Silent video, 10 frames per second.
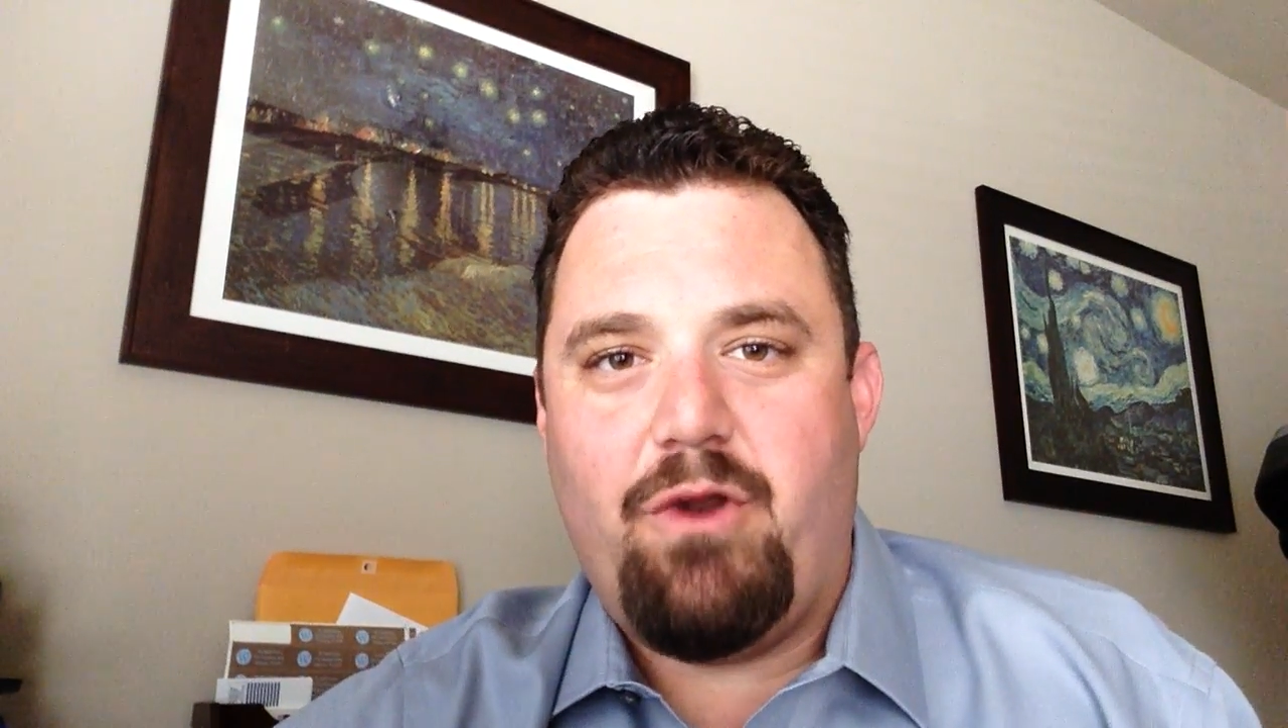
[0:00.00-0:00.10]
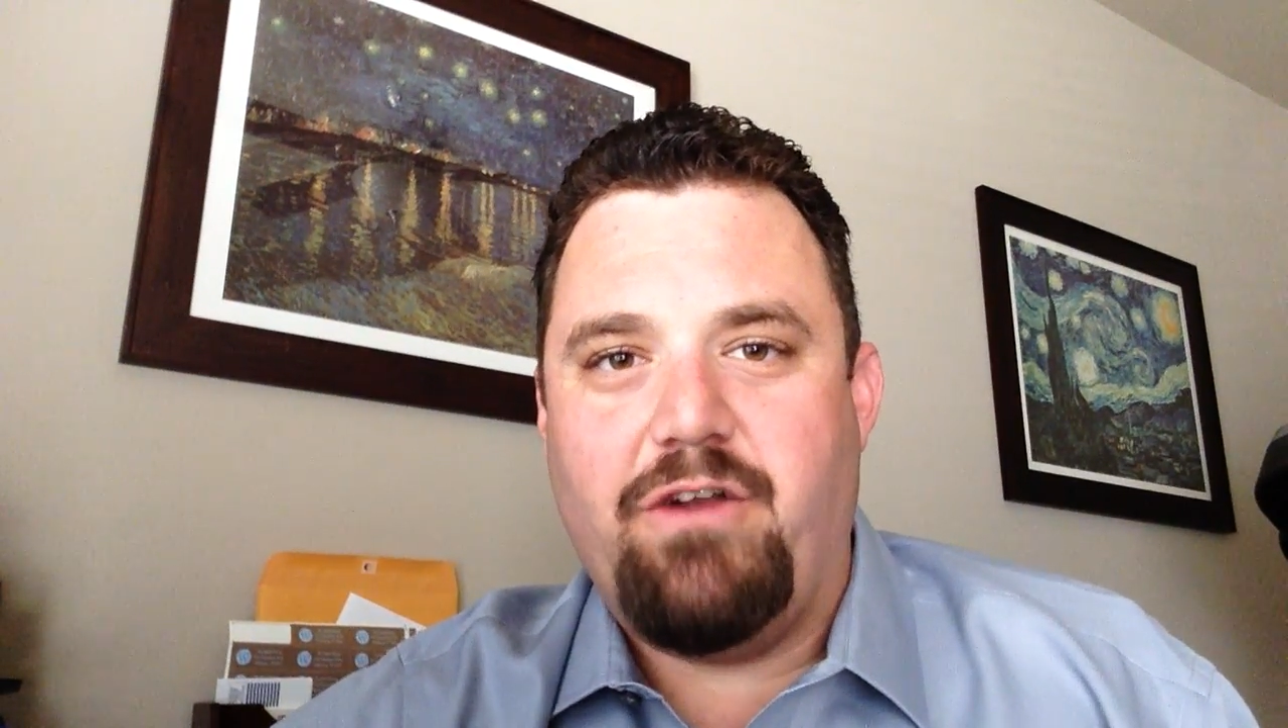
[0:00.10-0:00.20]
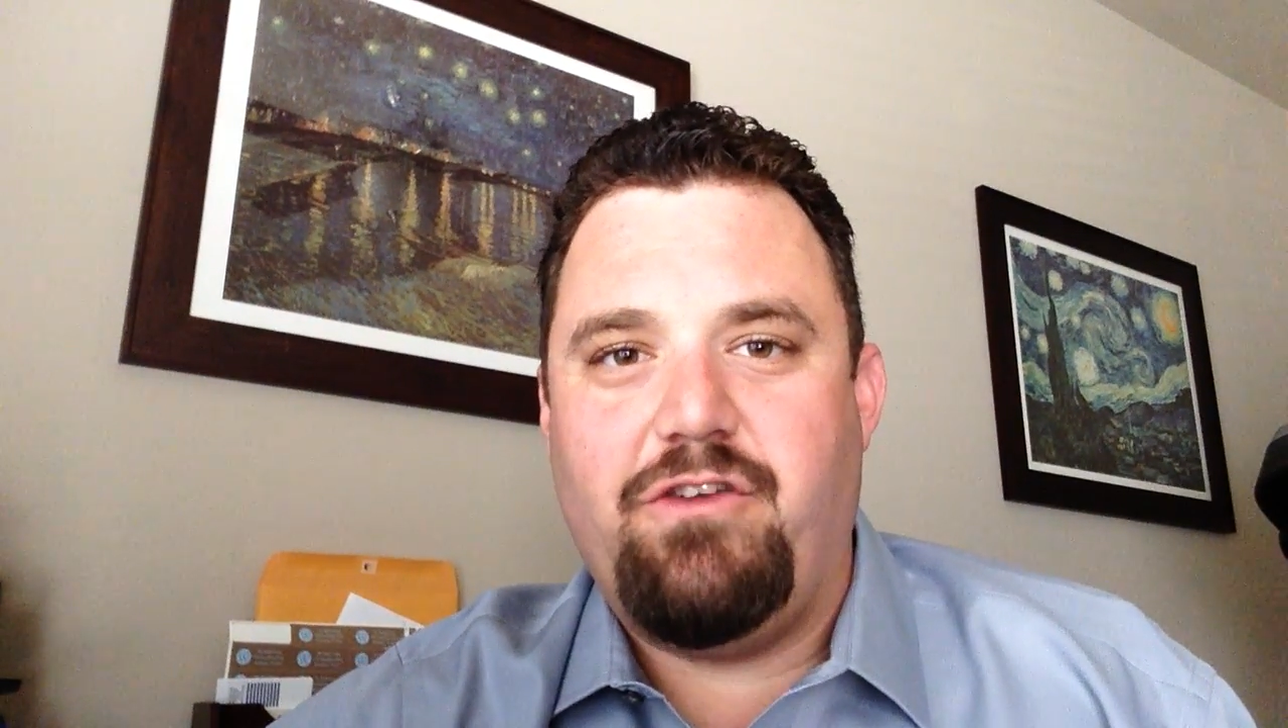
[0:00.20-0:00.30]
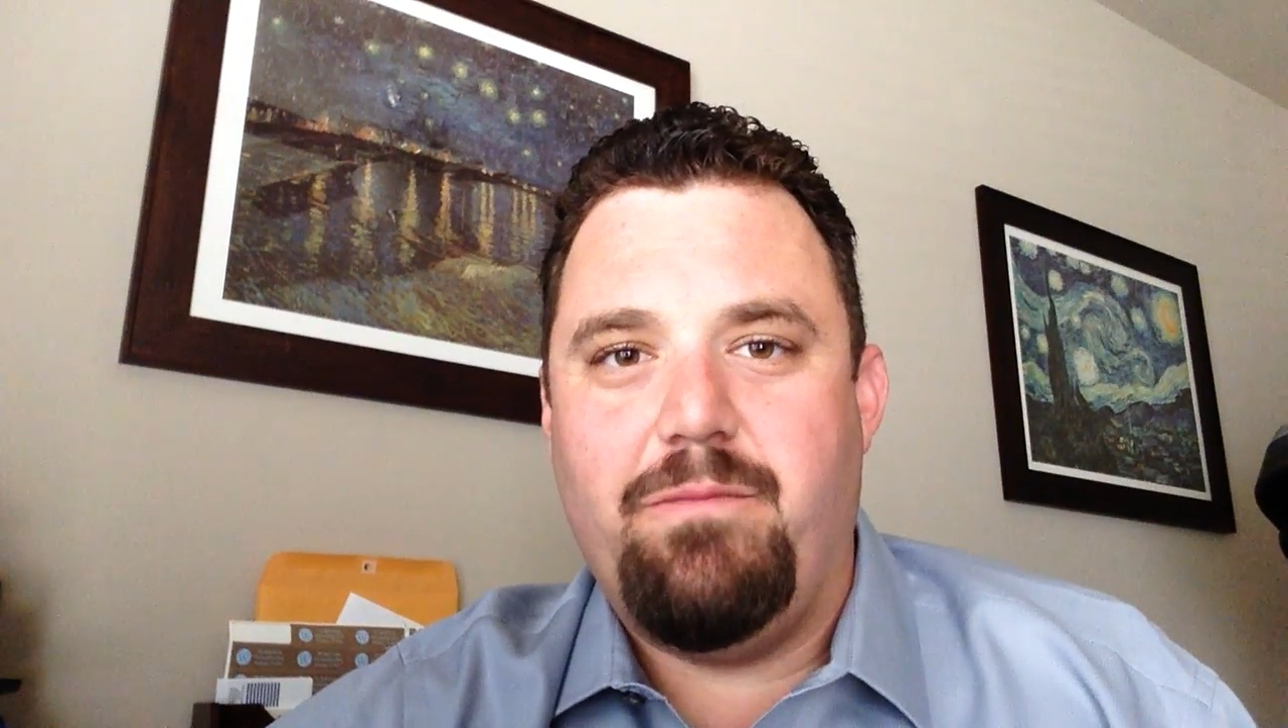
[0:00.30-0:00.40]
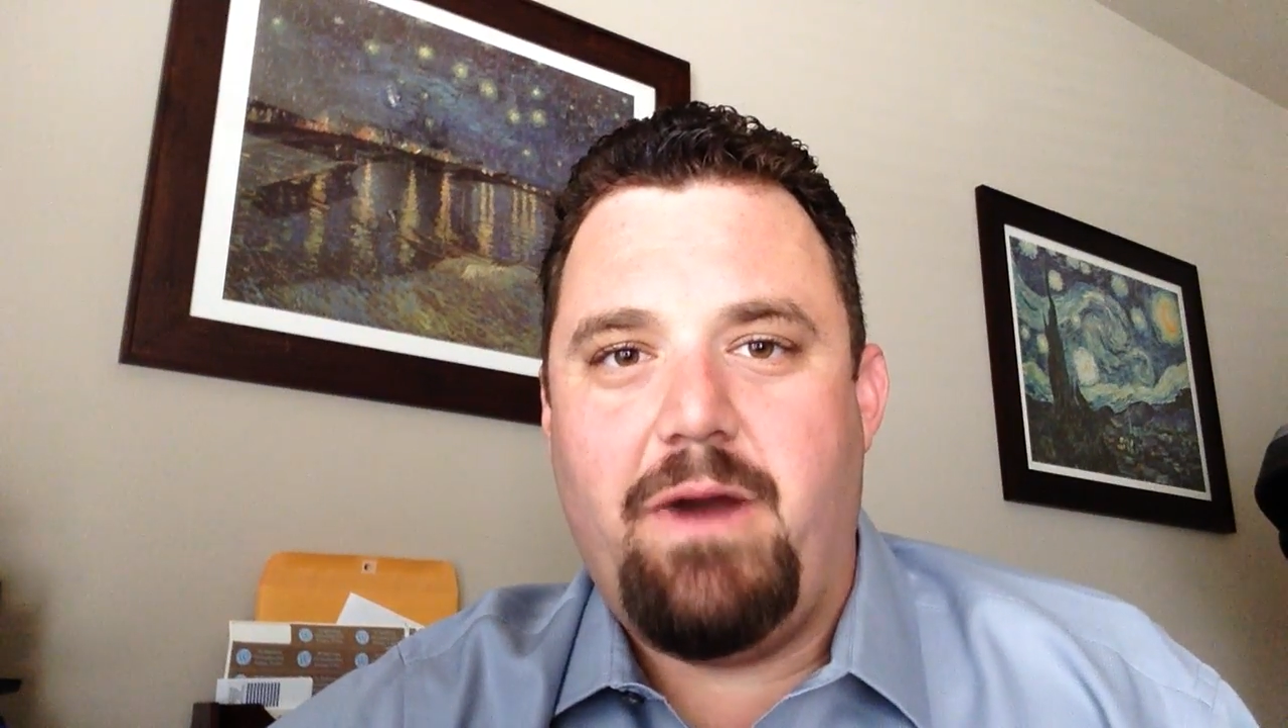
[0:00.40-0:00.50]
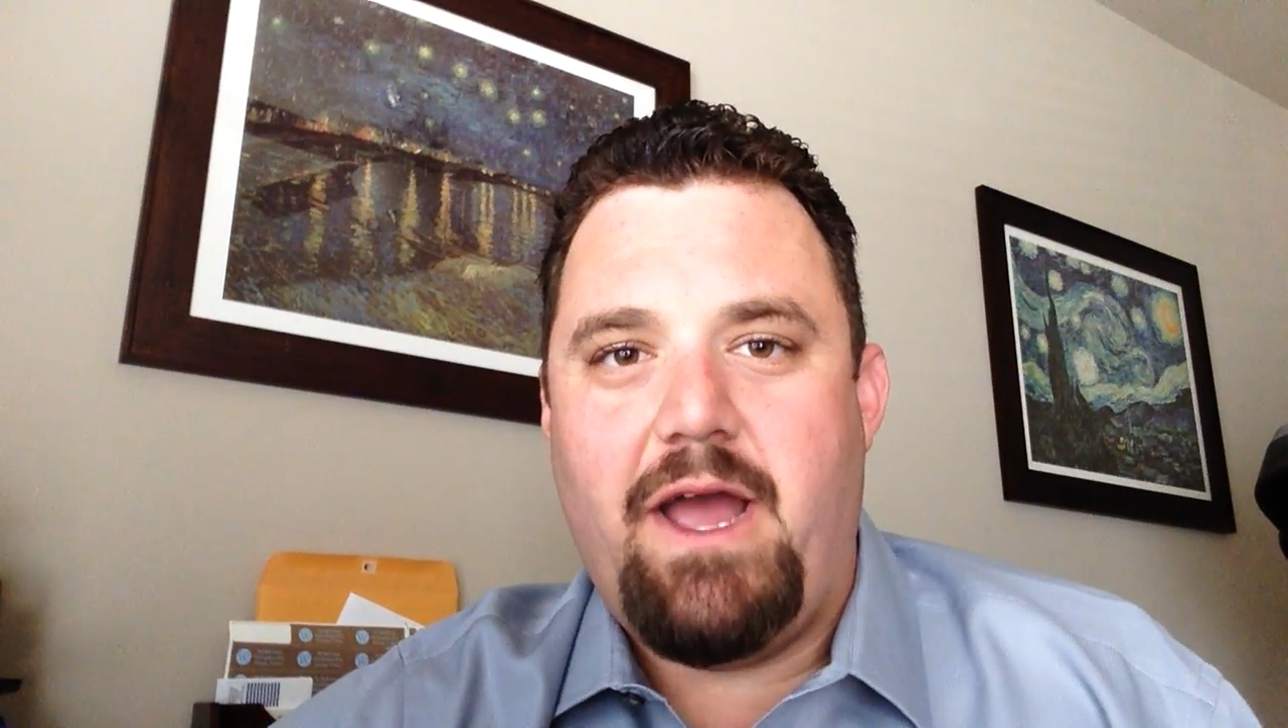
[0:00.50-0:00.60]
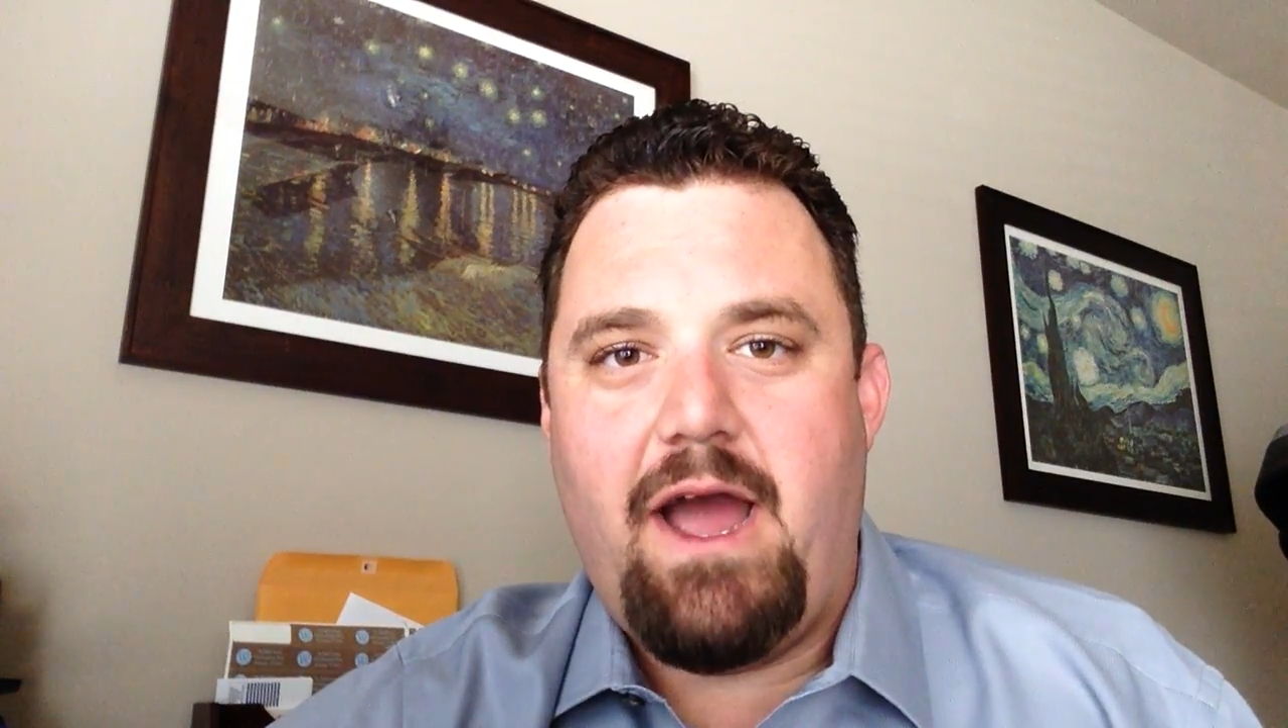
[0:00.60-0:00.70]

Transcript: brought to you by